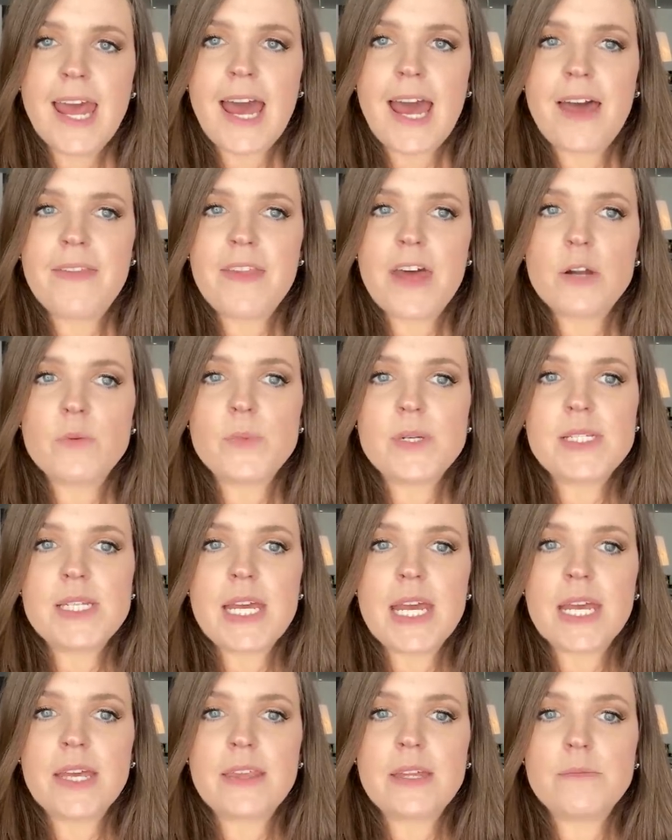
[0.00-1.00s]
And then we
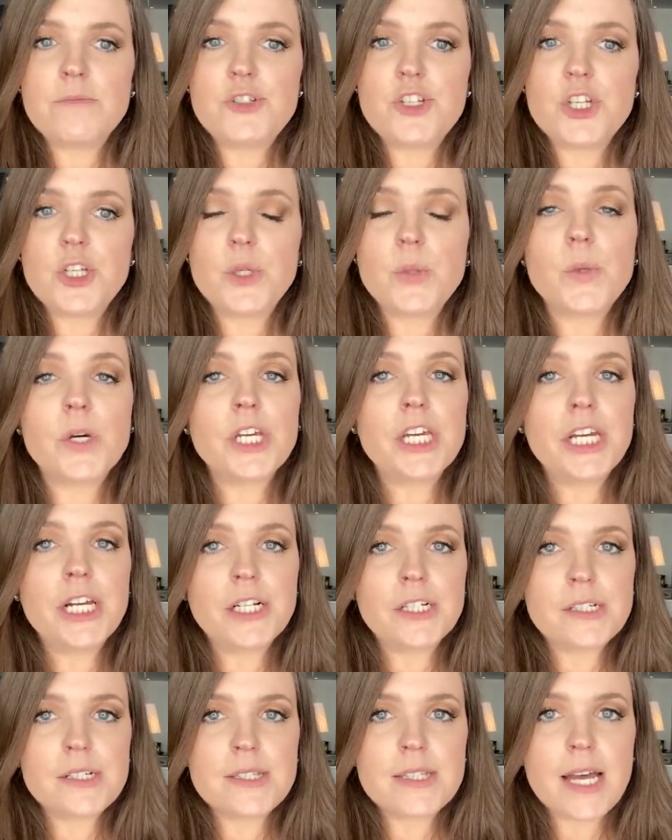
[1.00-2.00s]
take them to
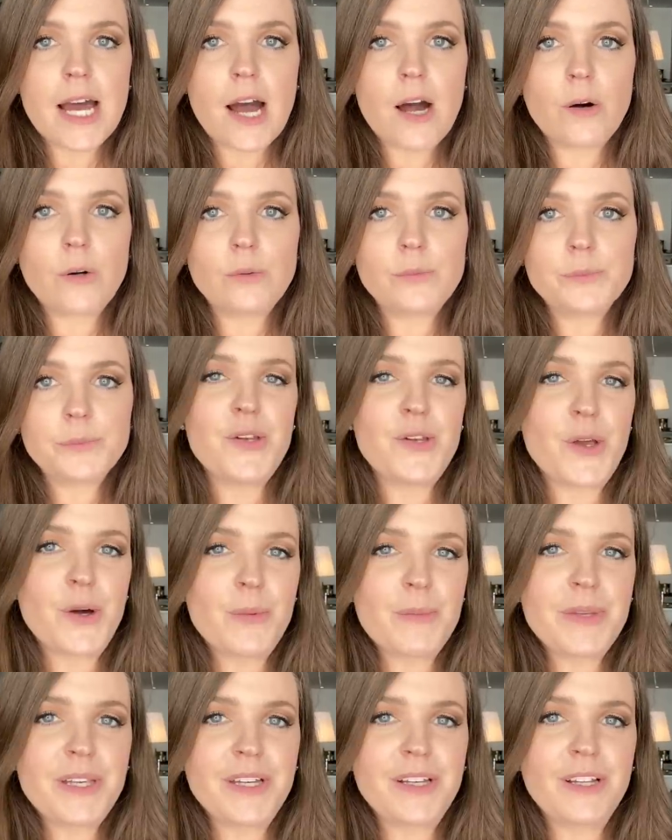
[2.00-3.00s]
Curacao. No
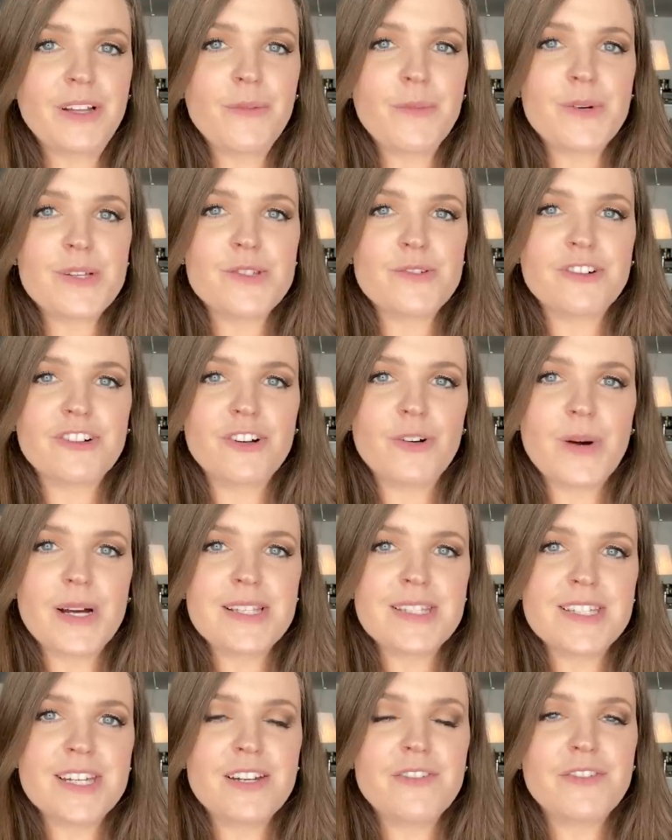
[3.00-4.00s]
meal was
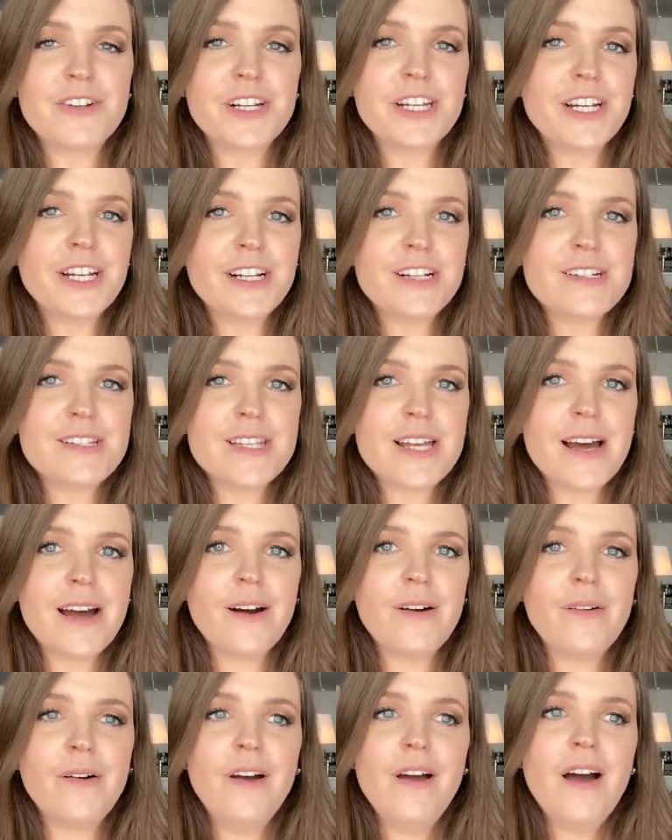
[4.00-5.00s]
requested for
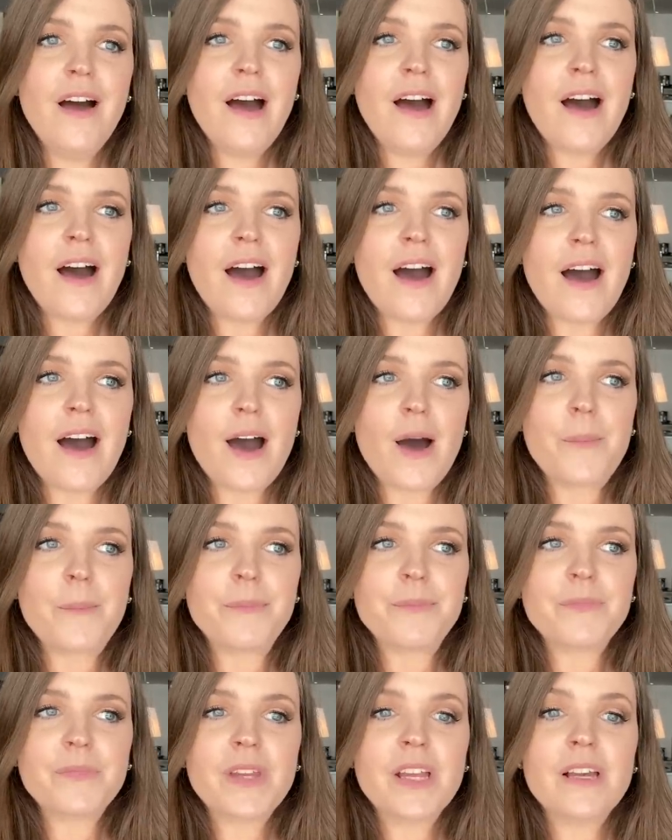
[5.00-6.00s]
Curacao
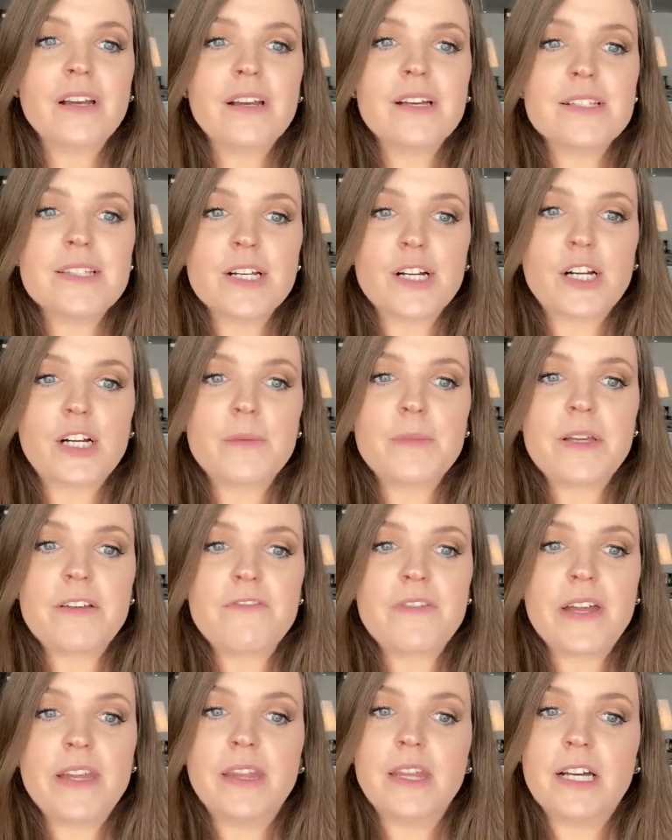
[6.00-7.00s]
um, because they're gonna be
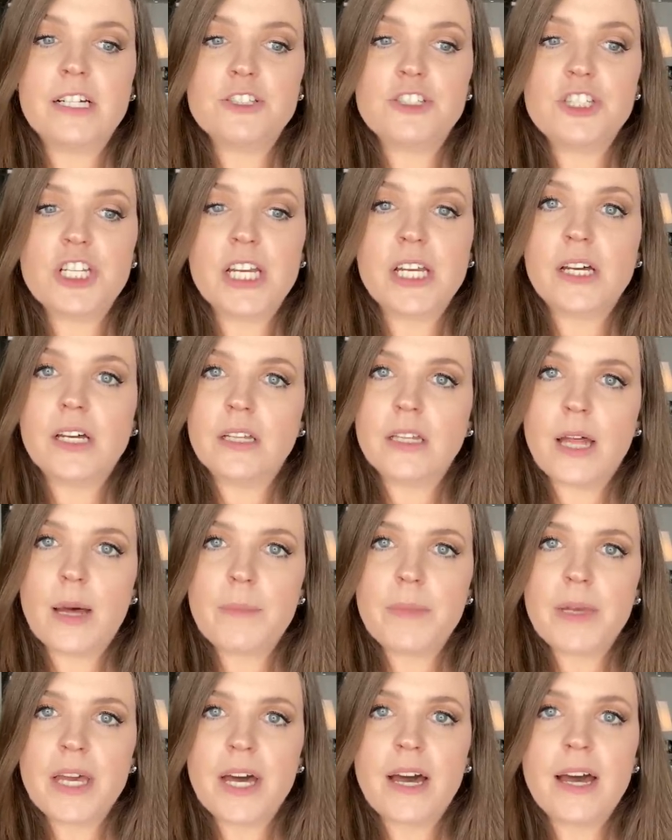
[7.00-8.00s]
fed lunch in
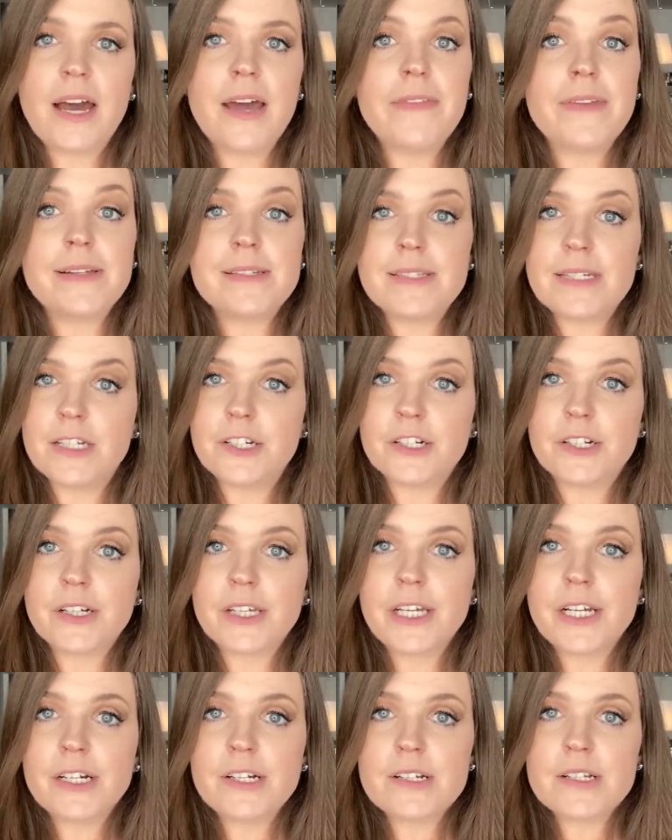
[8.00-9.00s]
Colombia and then dinner in
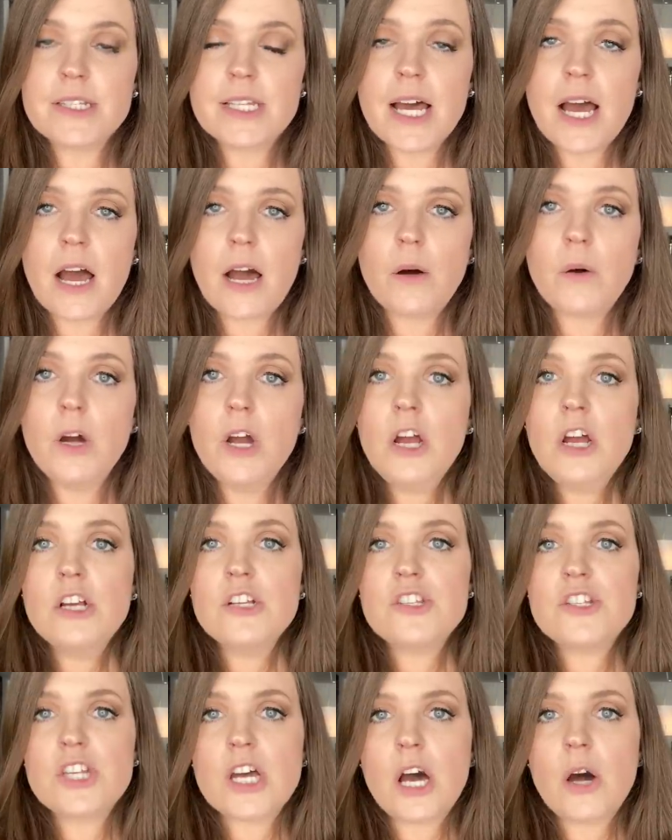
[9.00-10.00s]
Curacao.
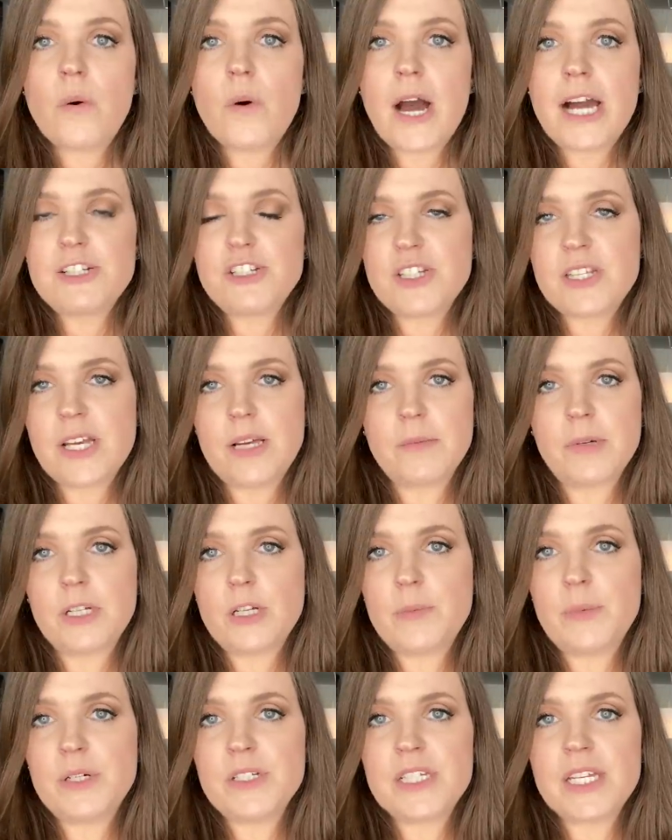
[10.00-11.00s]
So I just, I'm
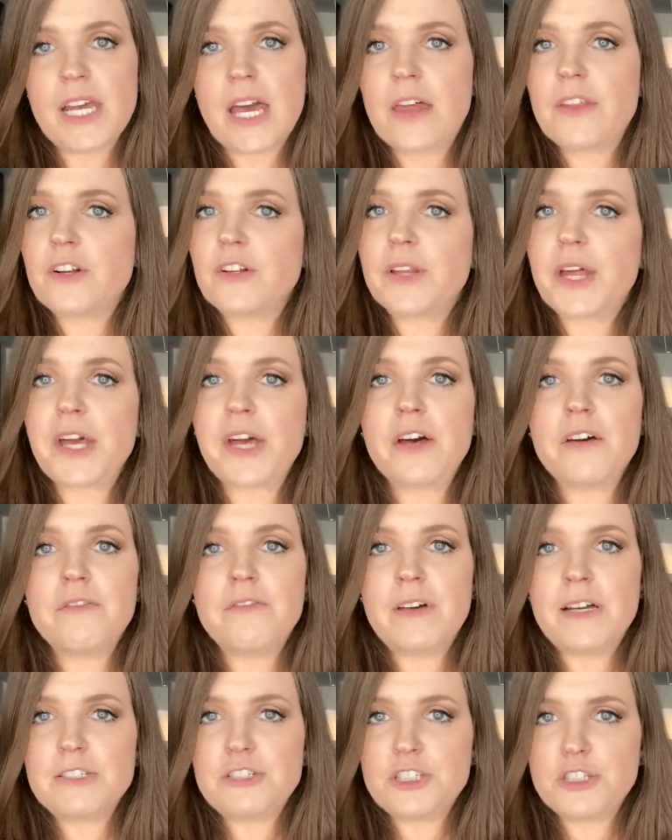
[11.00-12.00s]
gonna put together like a
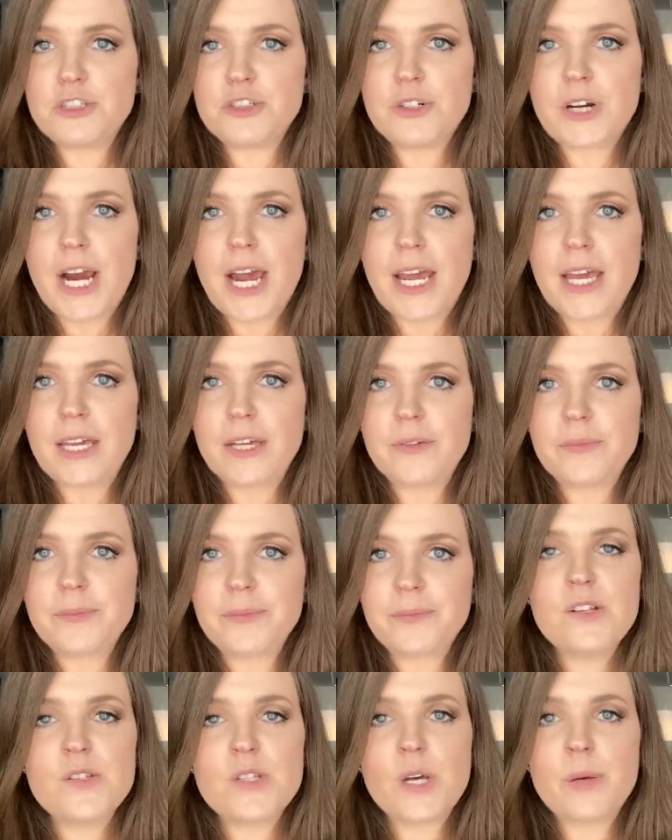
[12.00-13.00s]
veggie tray.
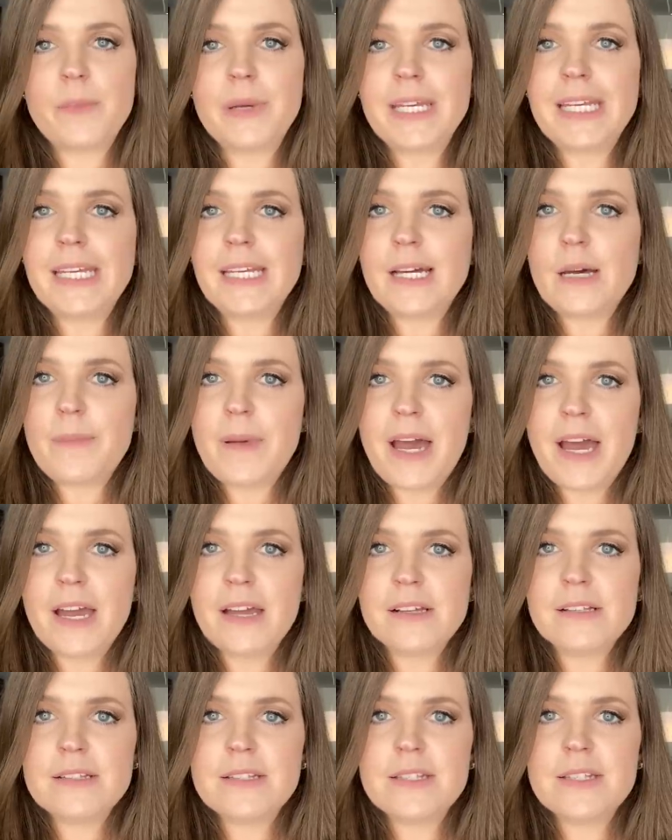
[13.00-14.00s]
So I'm picking up
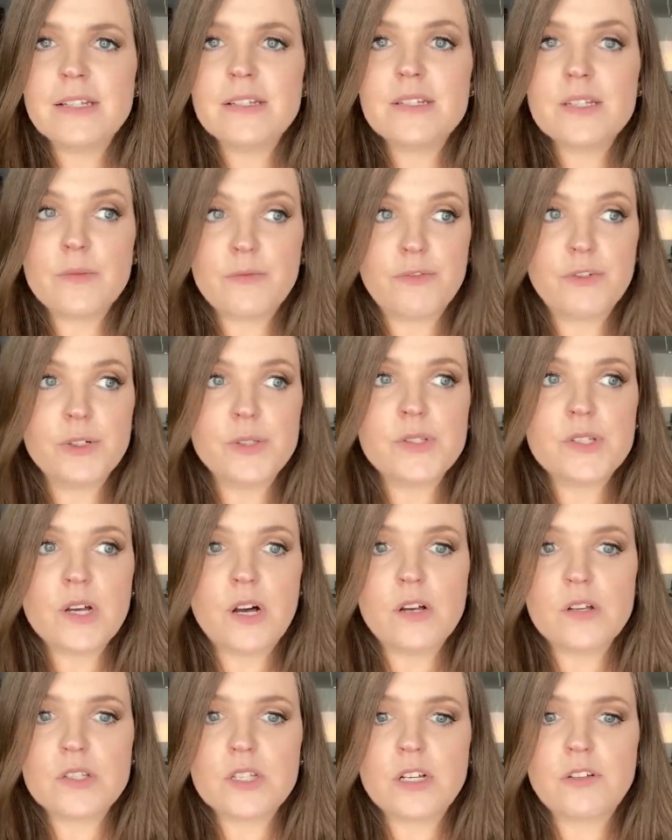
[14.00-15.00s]
eggs, some fruits
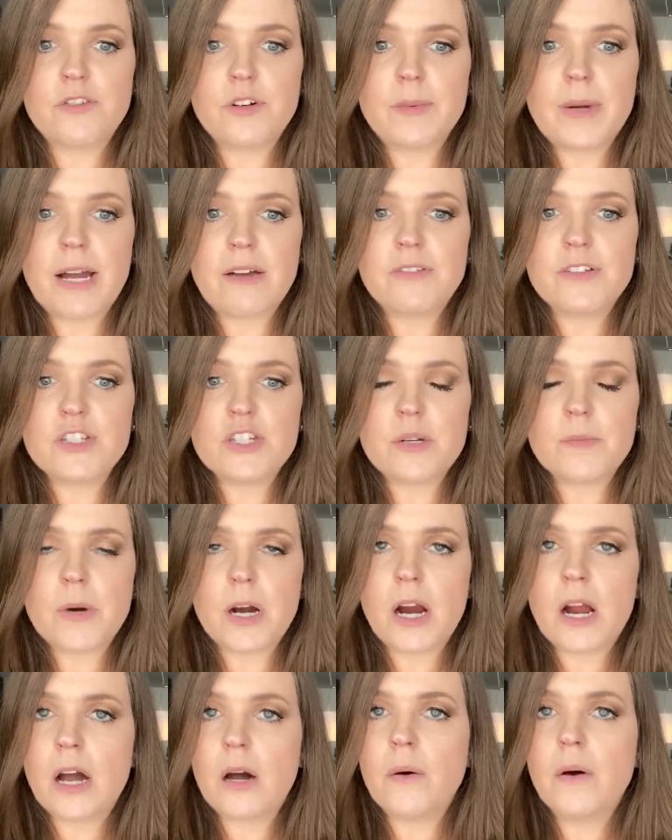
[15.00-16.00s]
also for breakfast
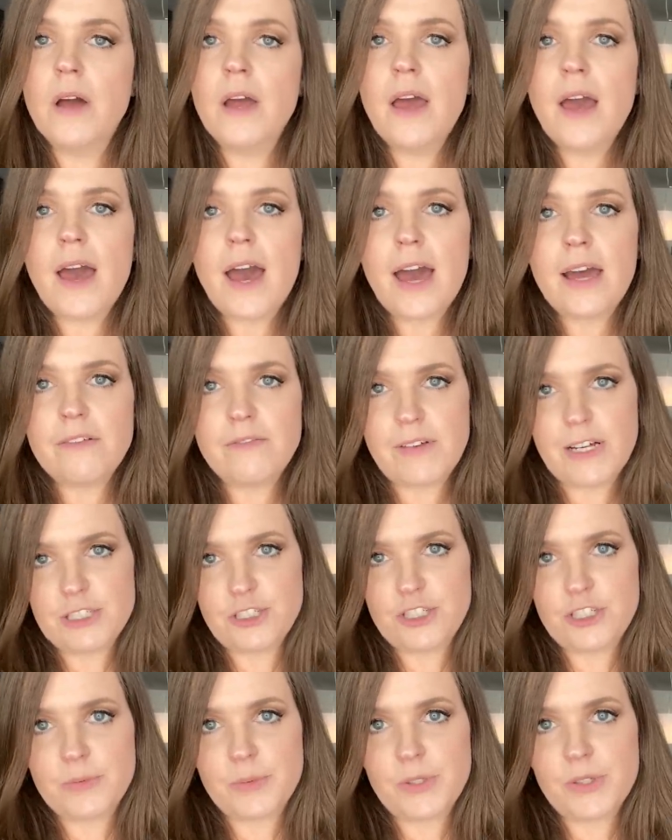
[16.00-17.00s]
tomorrow, and
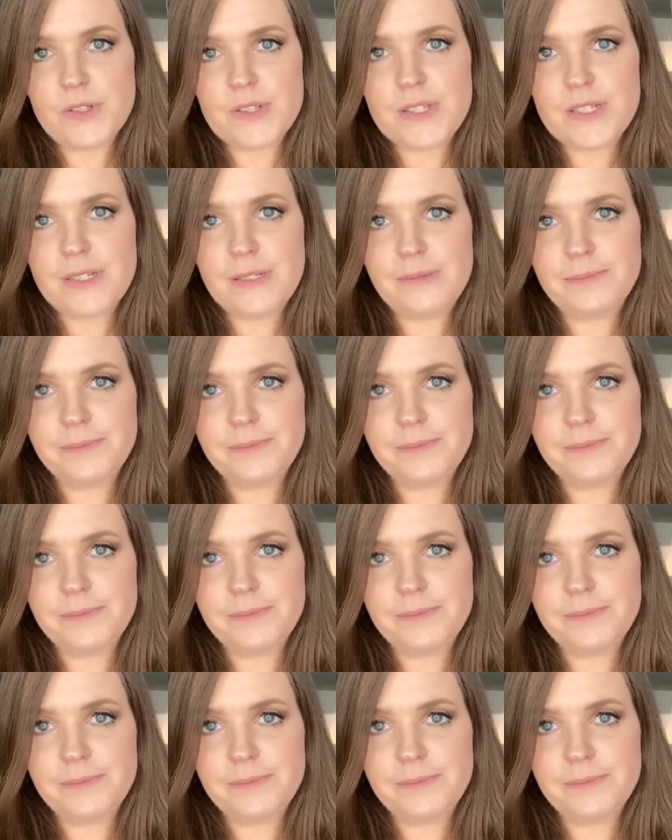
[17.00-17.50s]
vegetables.